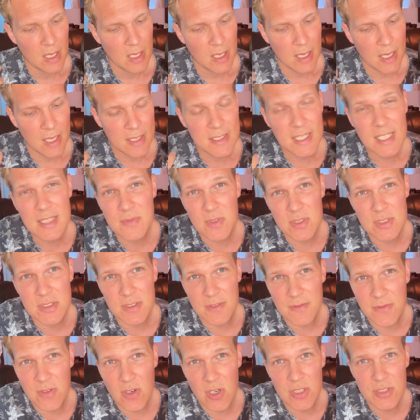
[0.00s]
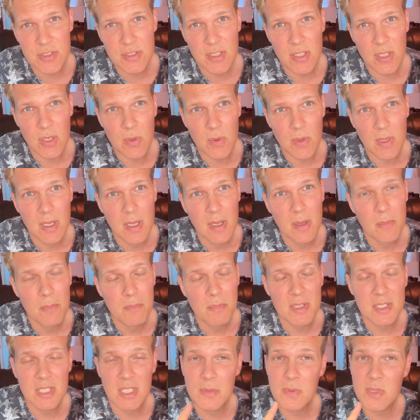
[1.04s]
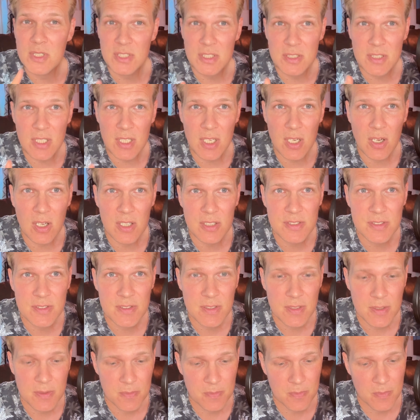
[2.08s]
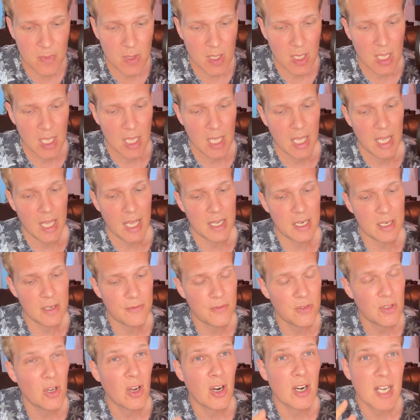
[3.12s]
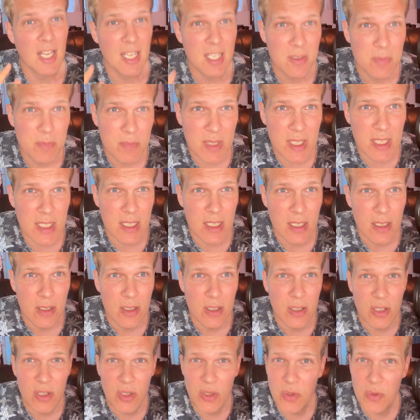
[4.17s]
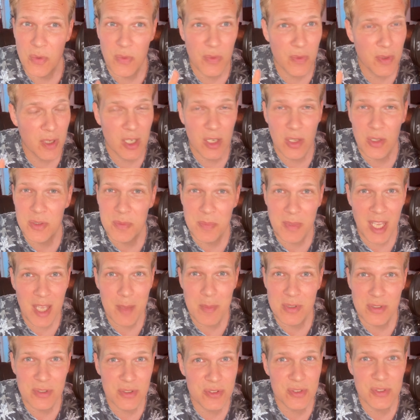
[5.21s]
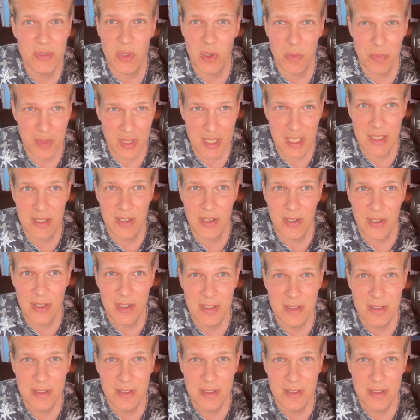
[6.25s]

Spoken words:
And that was the first clue, but it wasn't the last. And if you are like me, you will not be able to stop either.